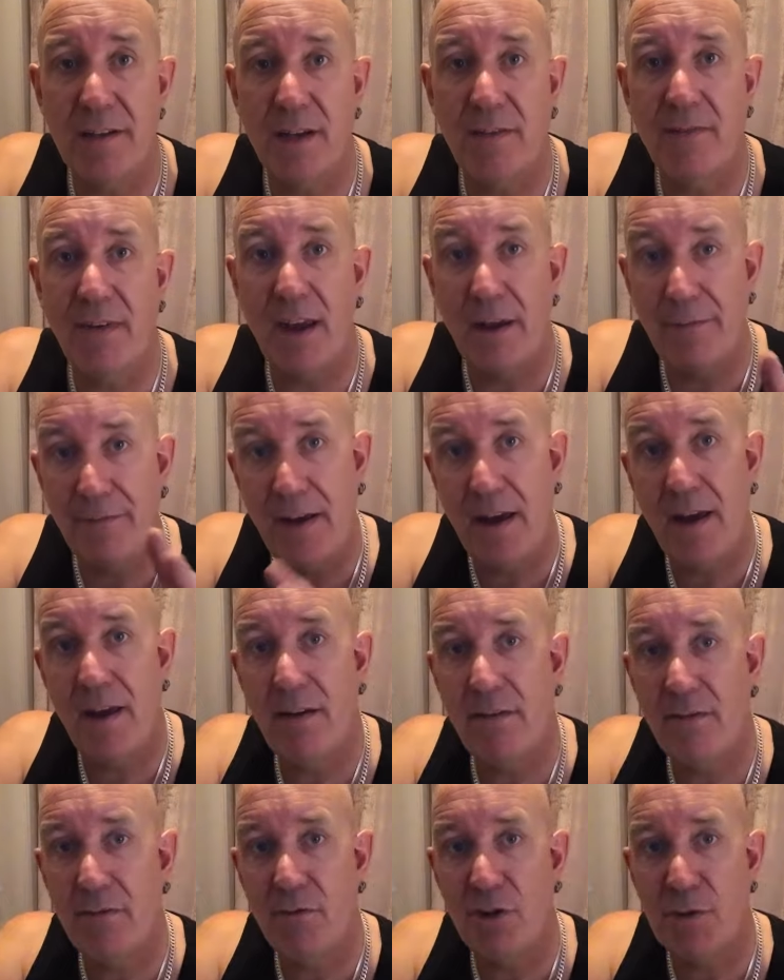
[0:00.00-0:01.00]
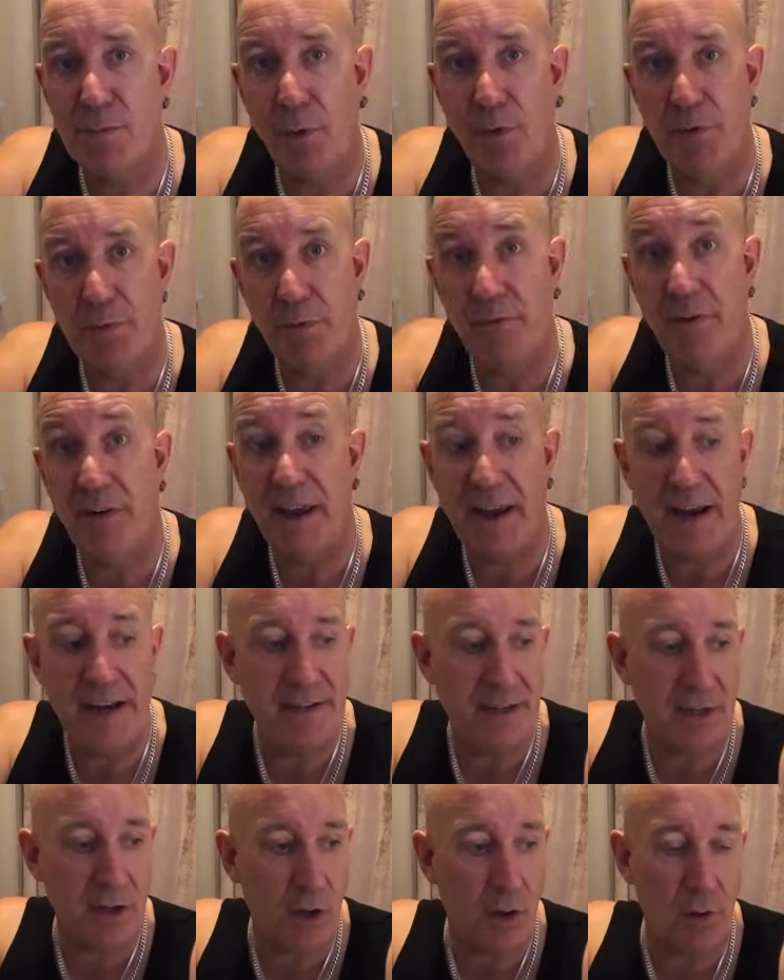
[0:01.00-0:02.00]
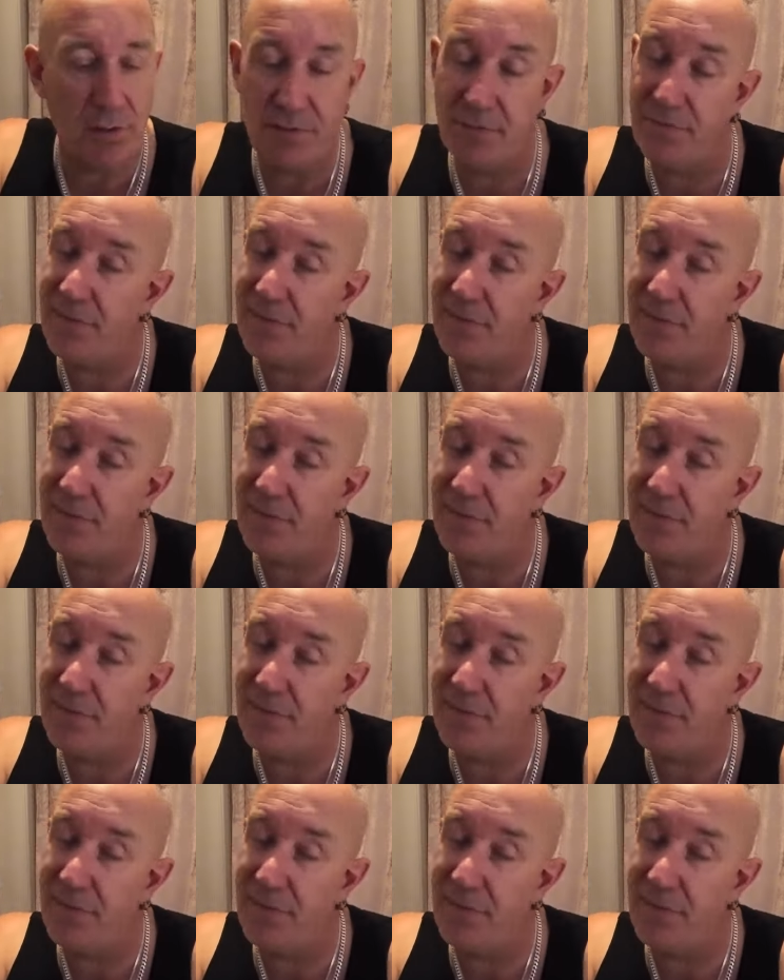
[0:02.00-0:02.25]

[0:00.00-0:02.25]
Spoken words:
and if they're responsible for the heating costs,